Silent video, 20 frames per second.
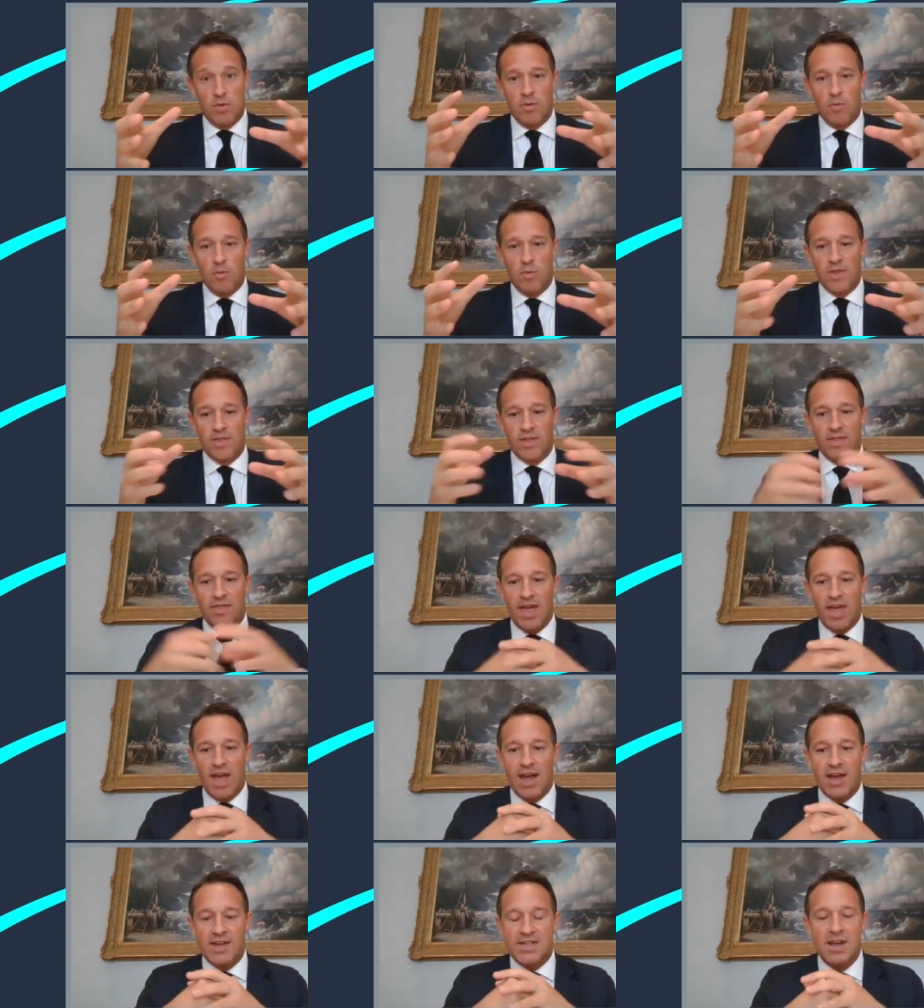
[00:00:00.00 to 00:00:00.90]
within
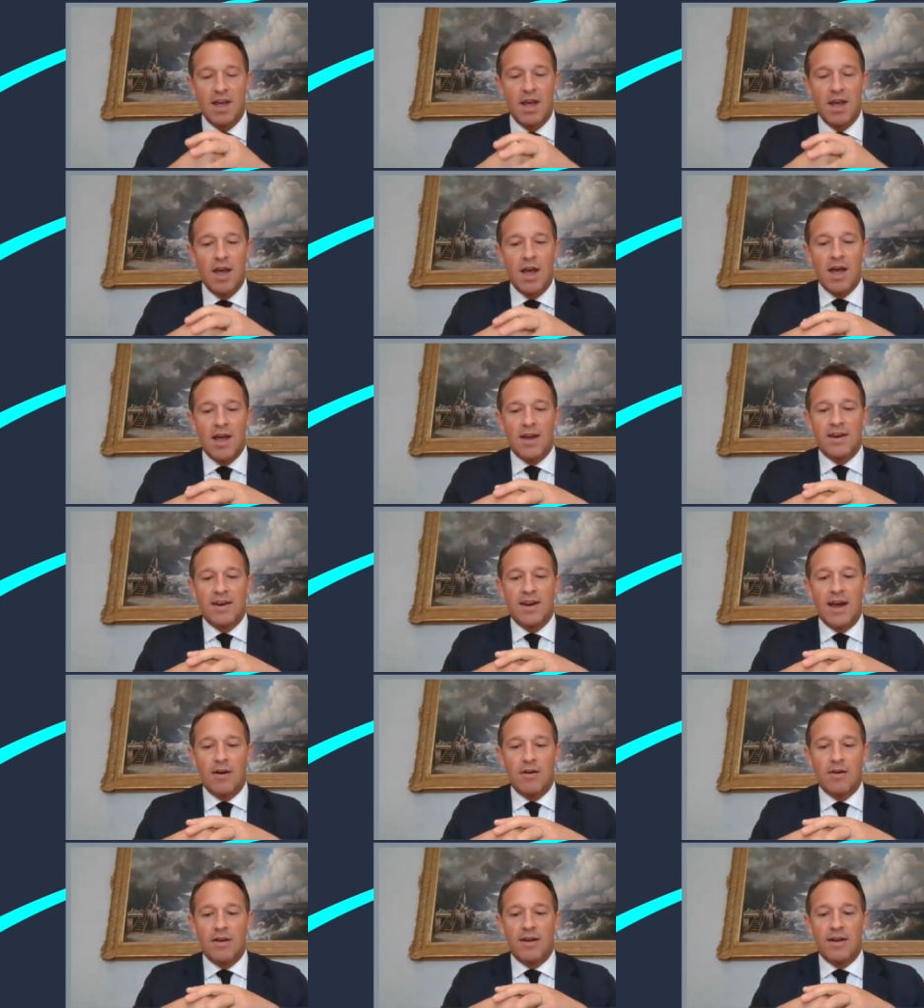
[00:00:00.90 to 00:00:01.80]
that.
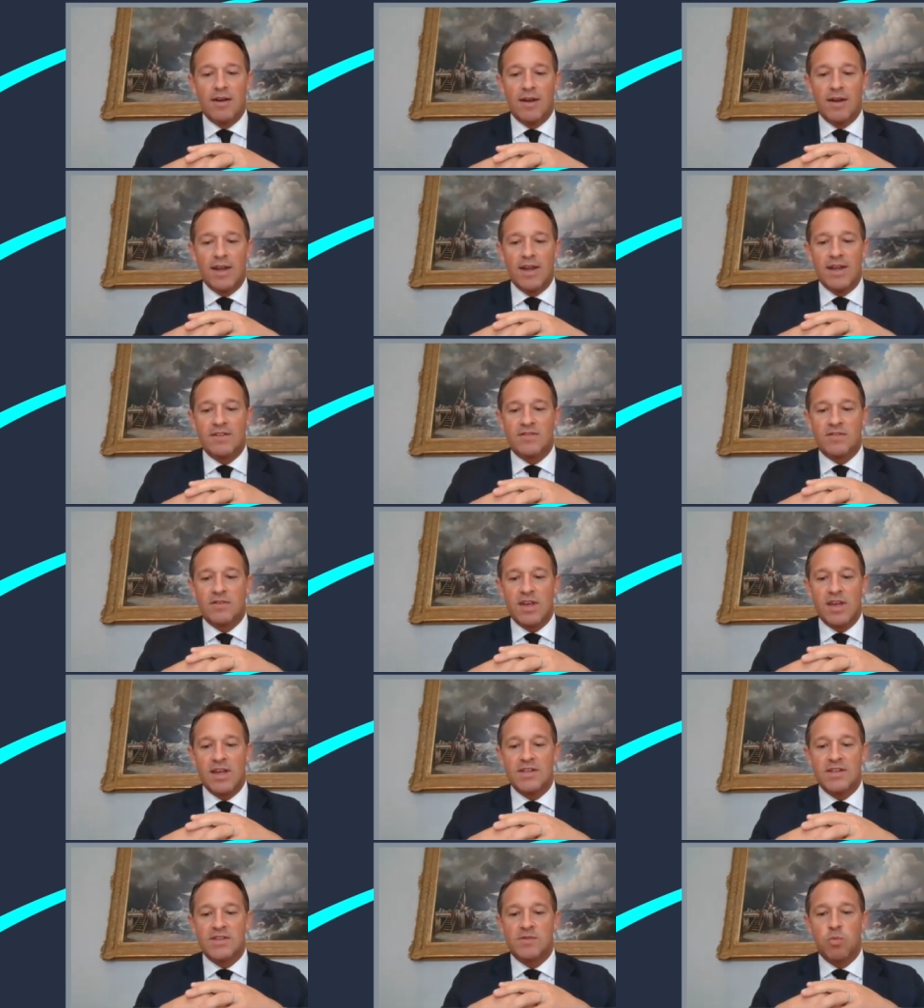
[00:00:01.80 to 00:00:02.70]
Now
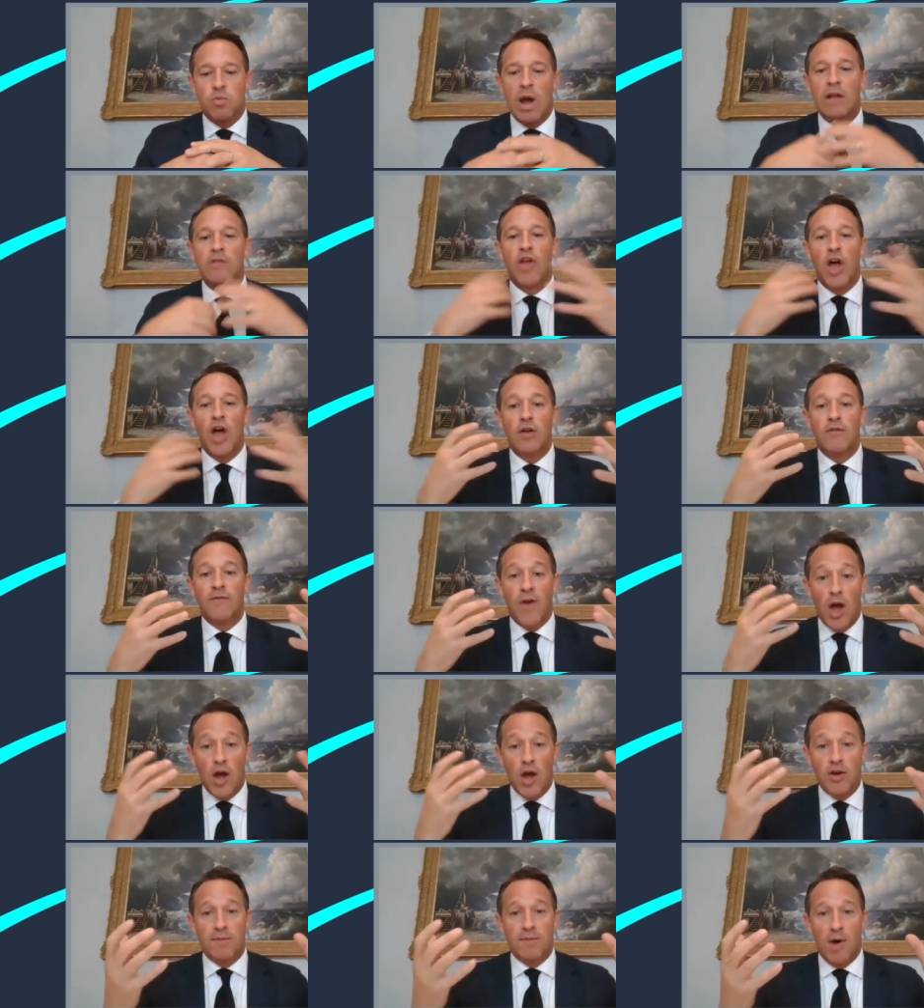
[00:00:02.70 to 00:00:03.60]
it's well known
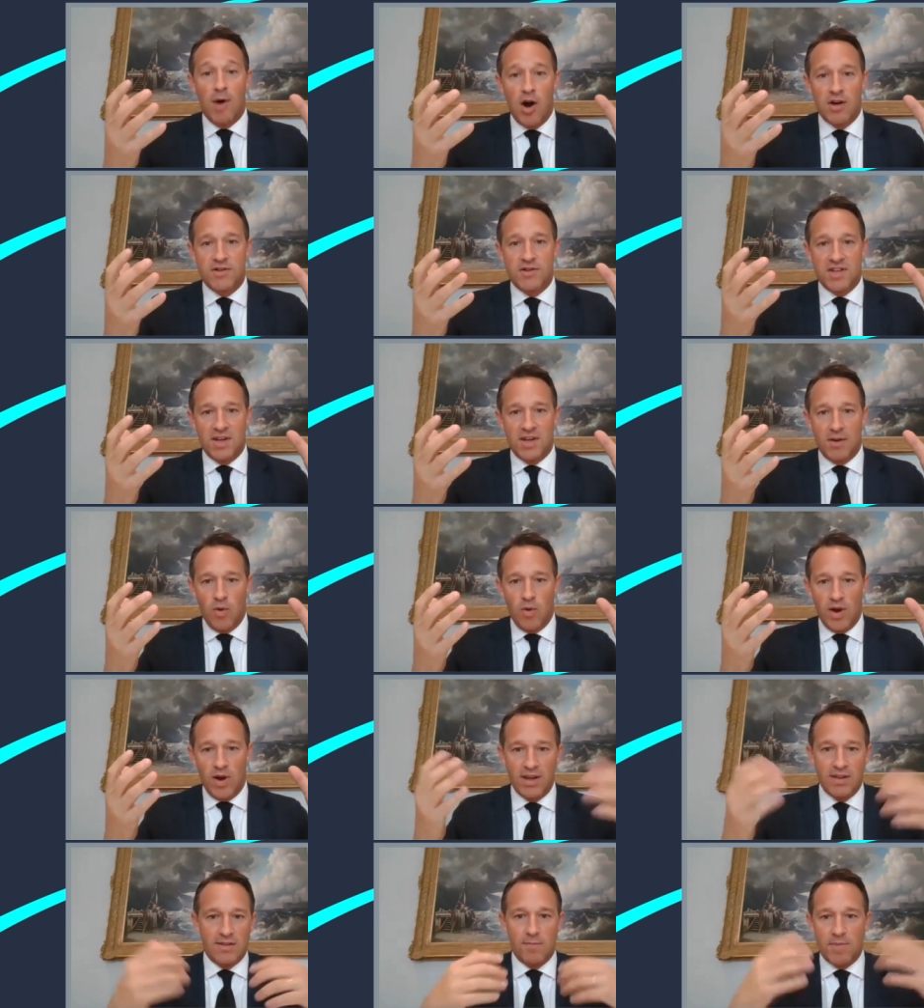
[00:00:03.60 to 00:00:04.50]
for owning Marketing
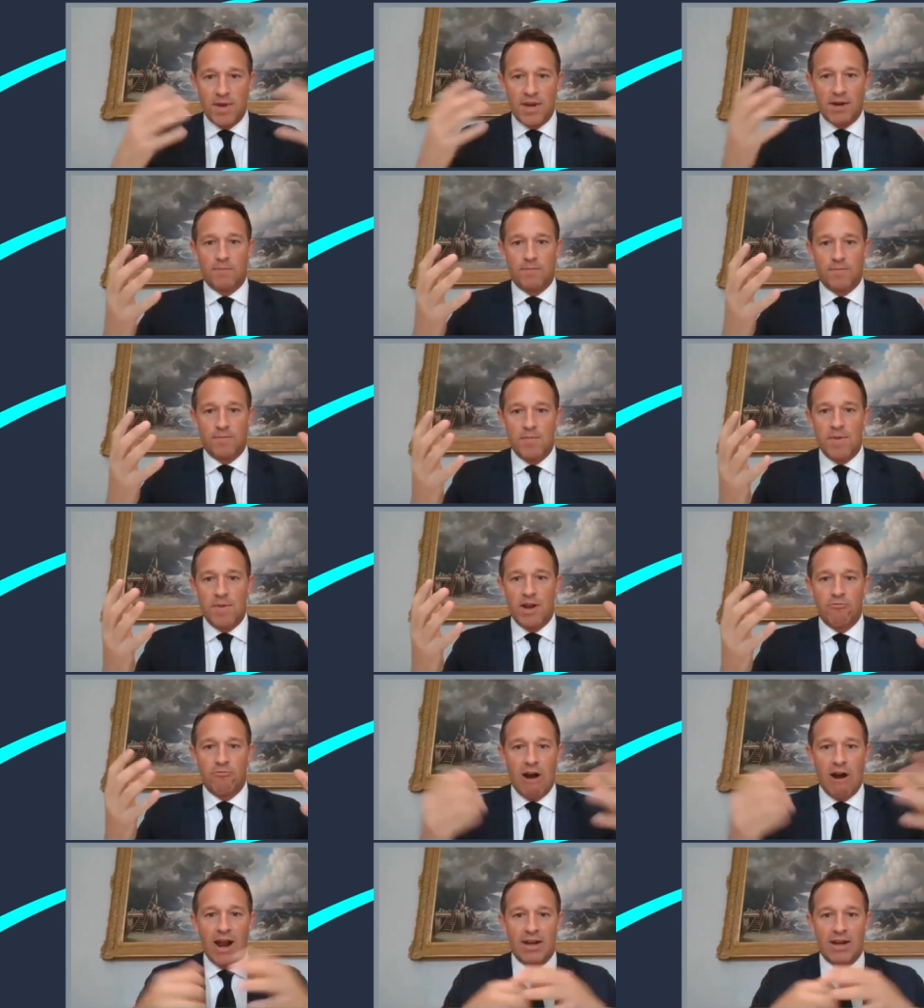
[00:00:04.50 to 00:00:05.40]
Week, the big
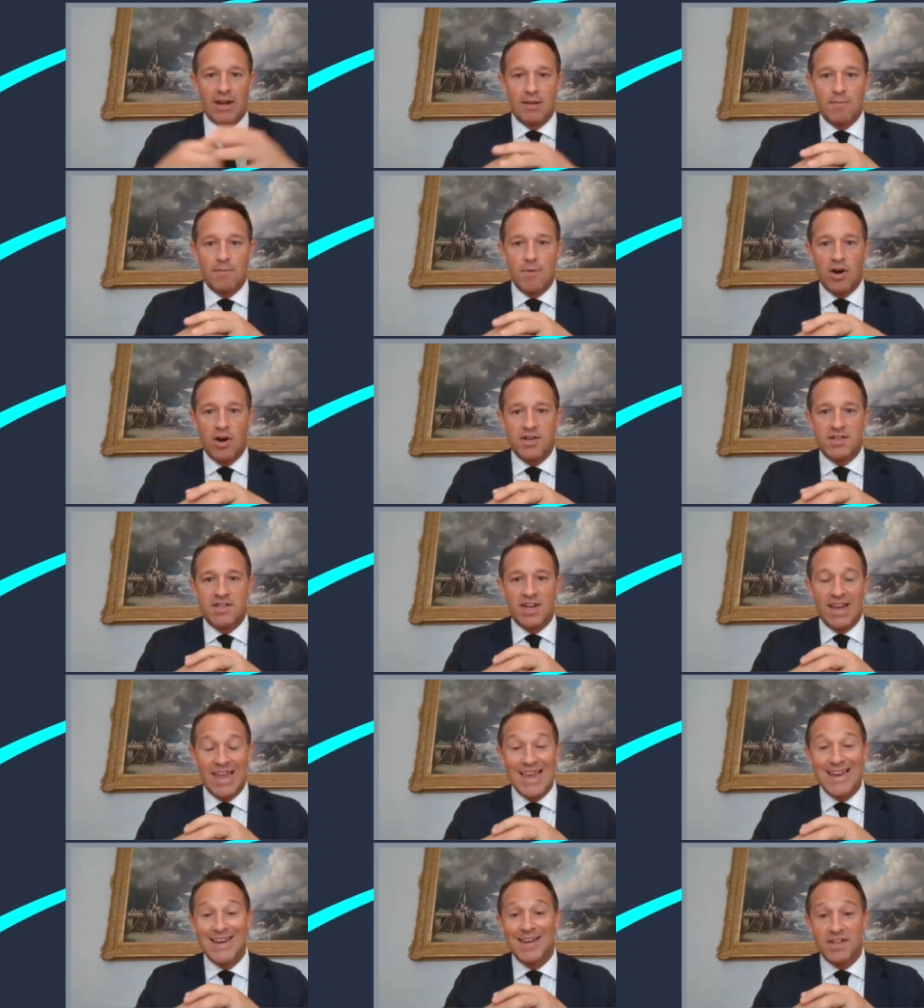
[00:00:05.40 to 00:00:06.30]
rag in the
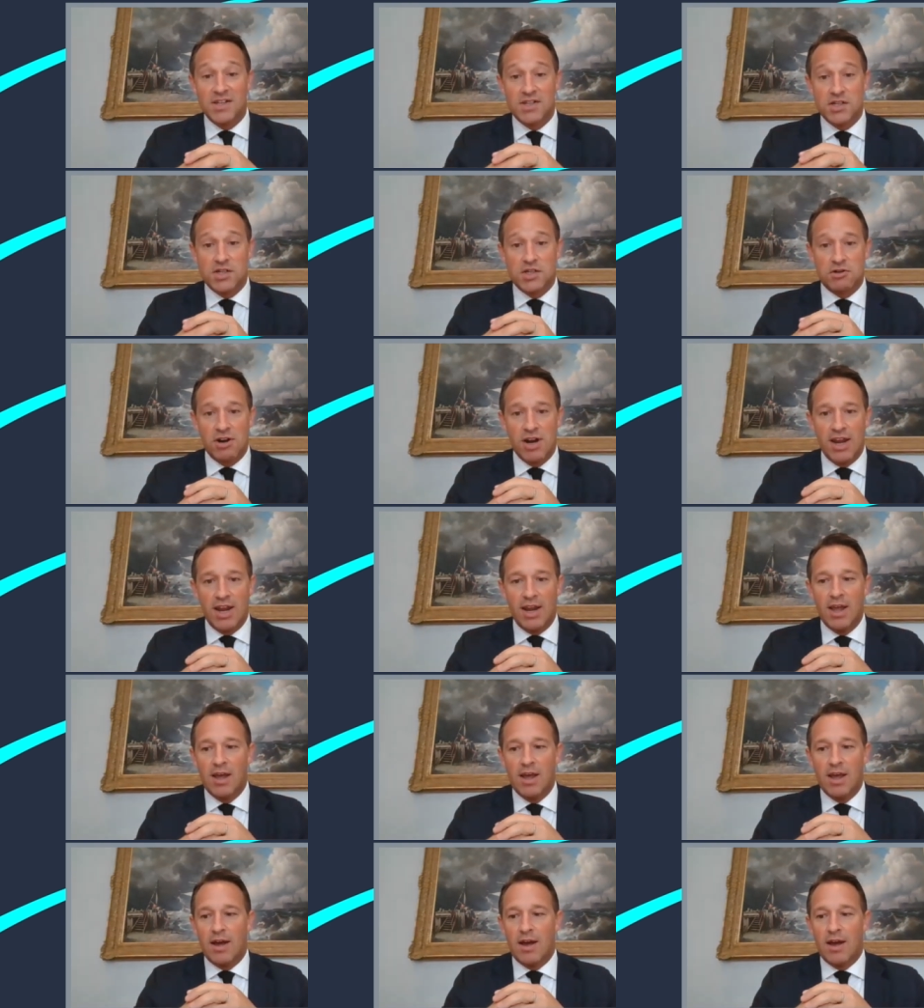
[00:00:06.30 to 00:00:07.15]
marketing industry,